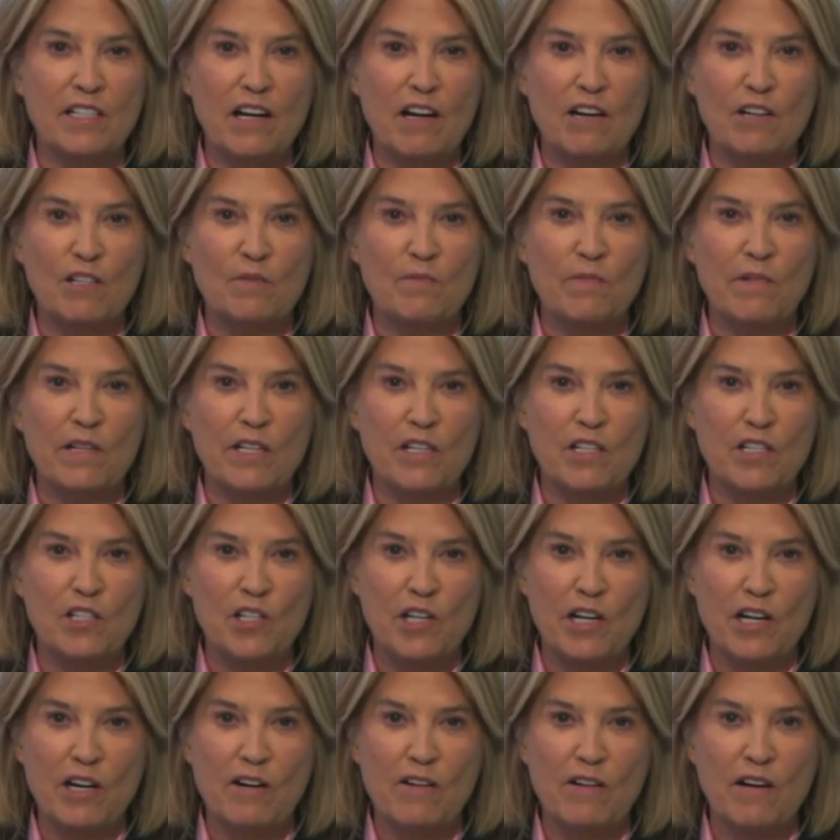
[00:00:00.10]
Congressman and
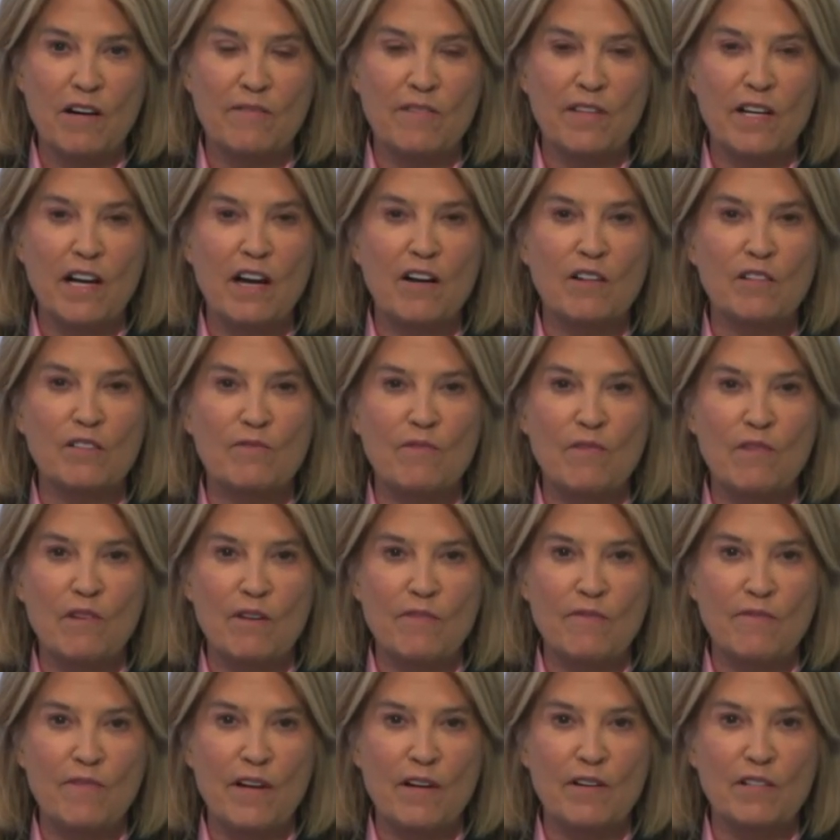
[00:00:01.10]
Chair of the House Foreign
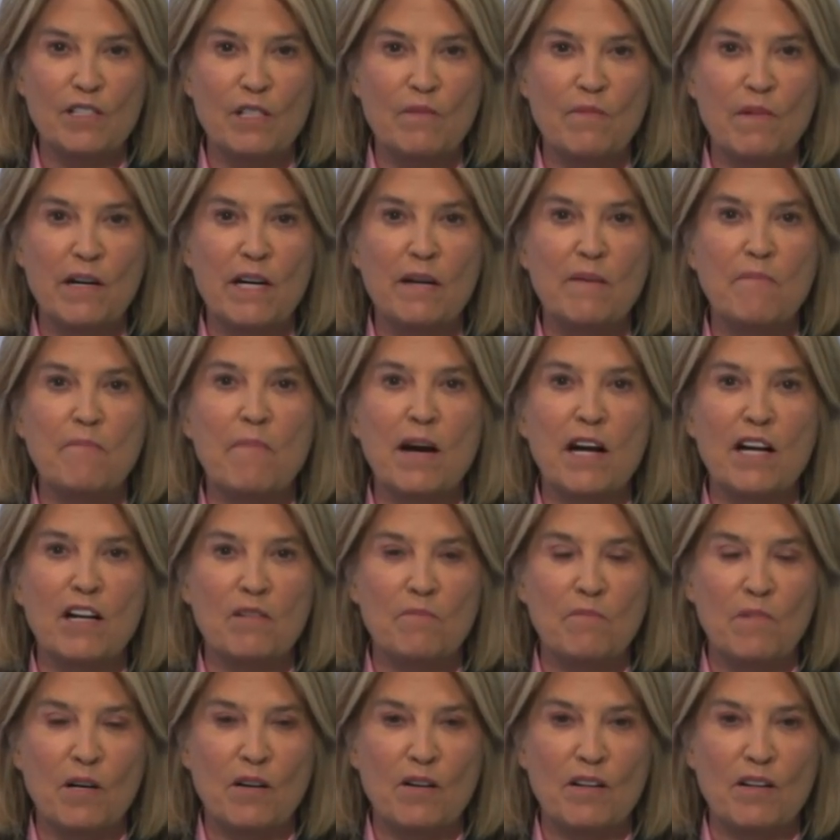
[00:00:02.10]
Affairs Committee, Michael
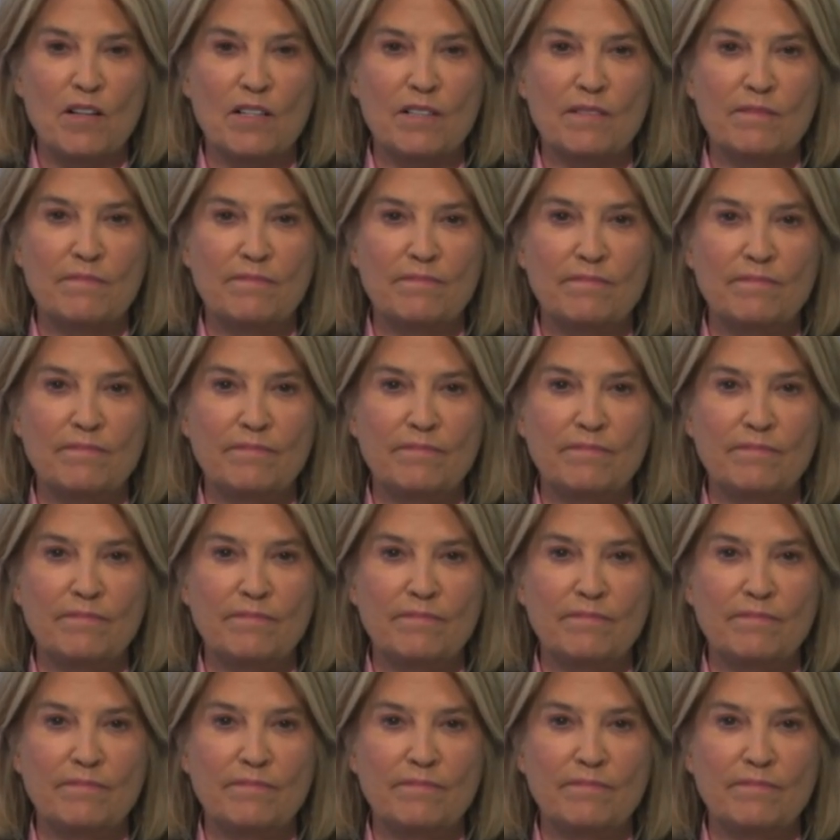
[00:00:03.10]
McCaul.